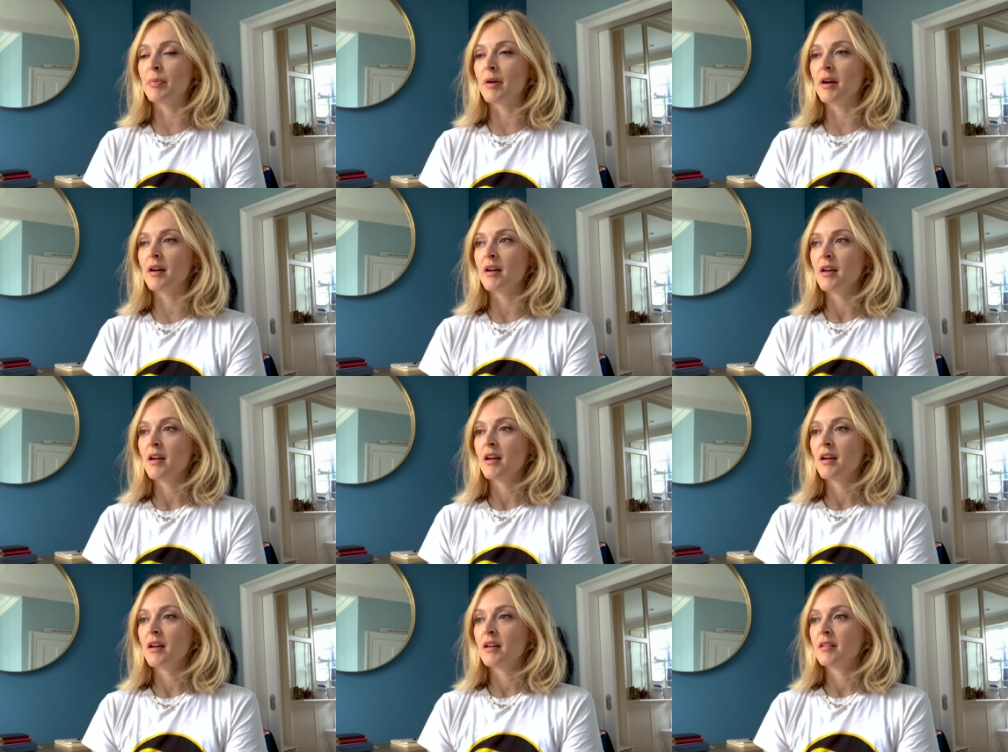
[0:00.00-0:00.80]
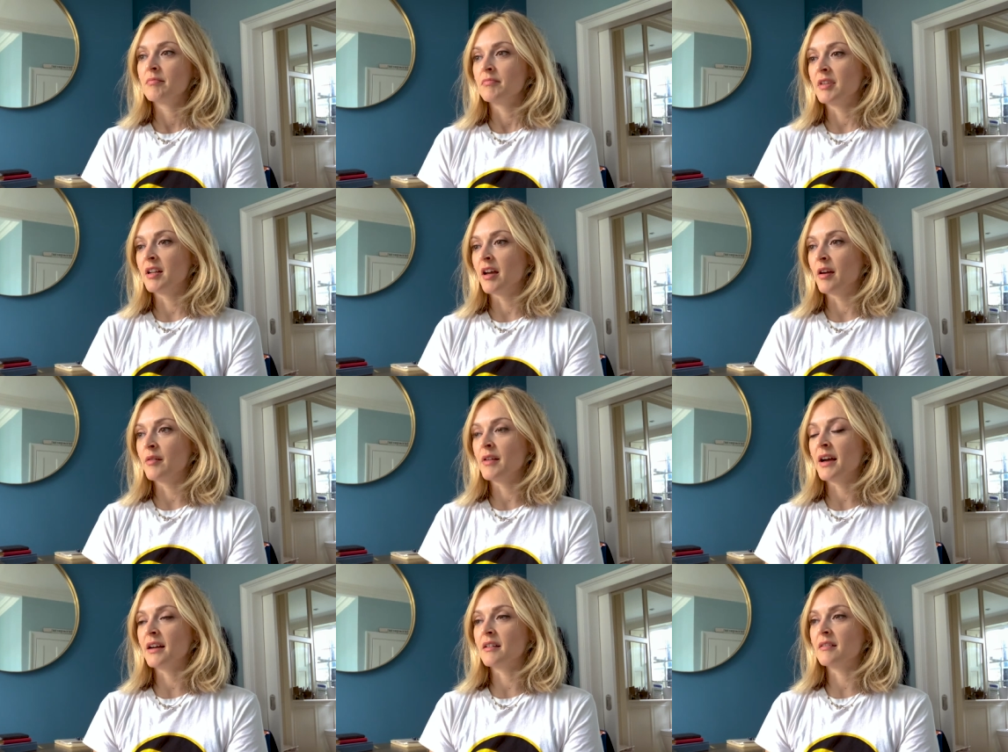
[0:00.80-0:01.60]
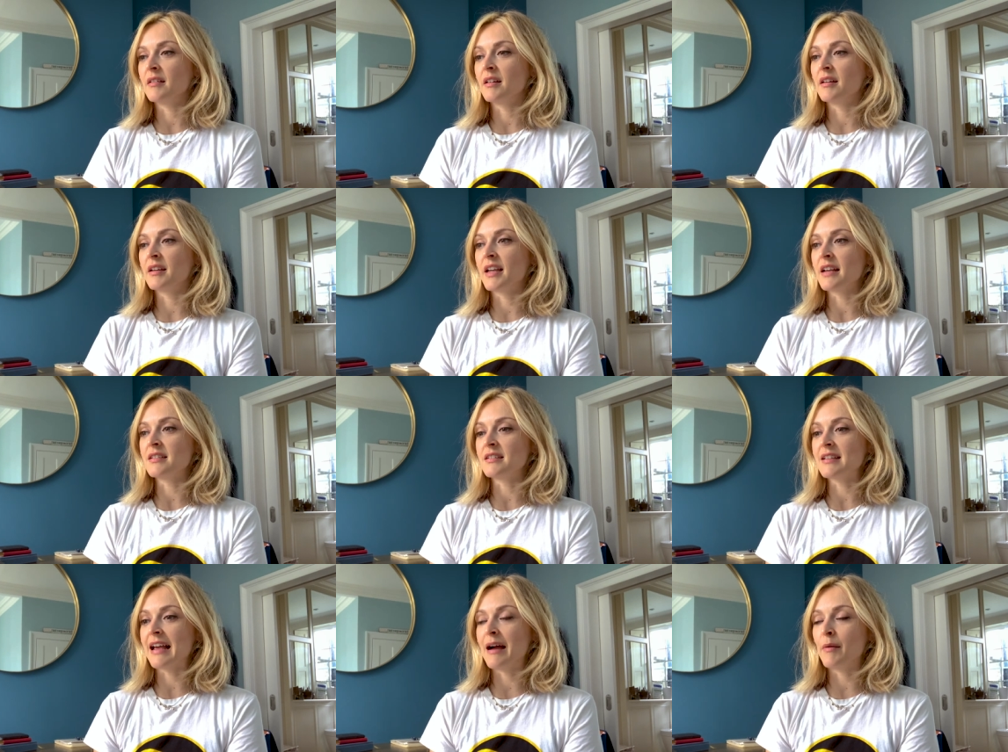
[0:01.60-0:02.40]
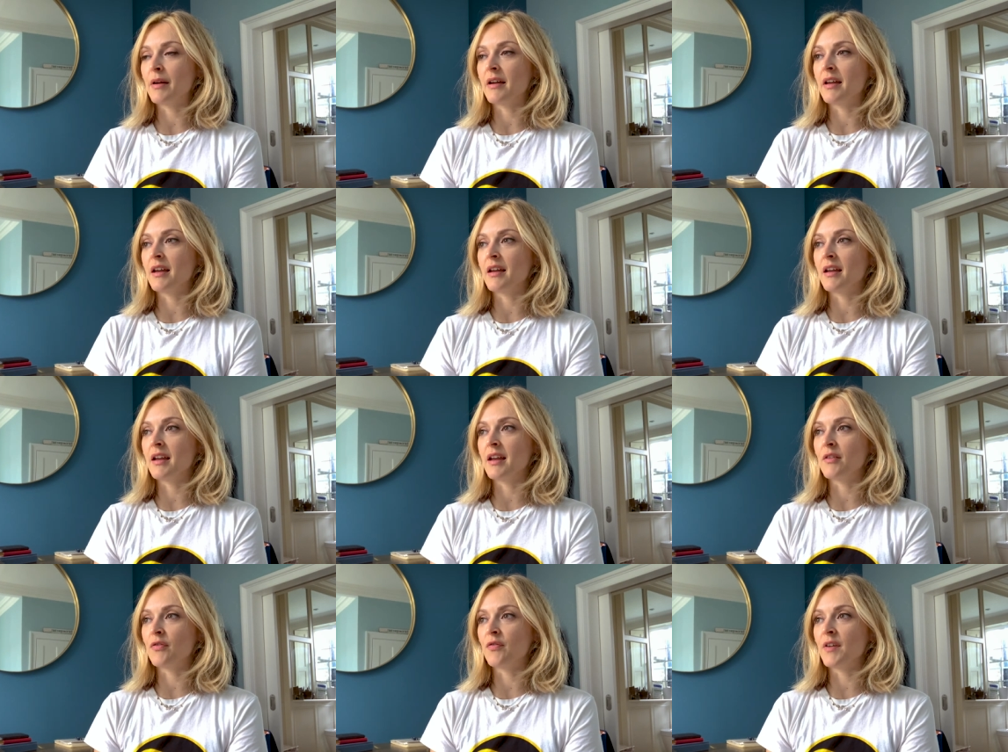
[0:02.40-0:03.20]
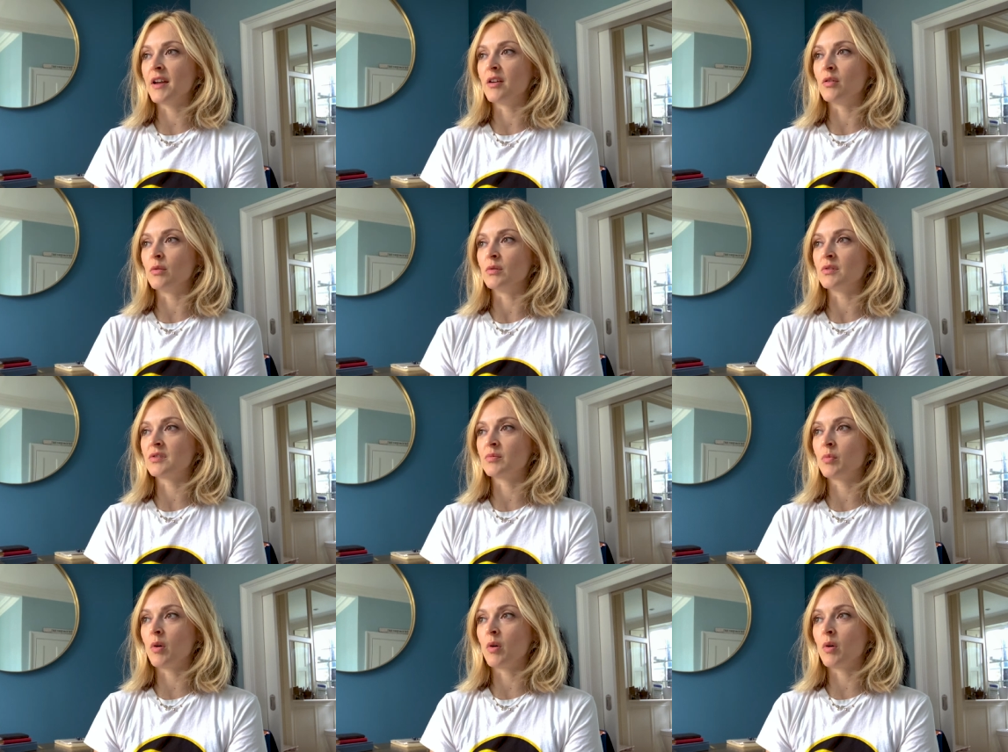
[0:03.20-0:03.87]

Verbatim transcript: But you know, that I guess it's how it, it, it feels.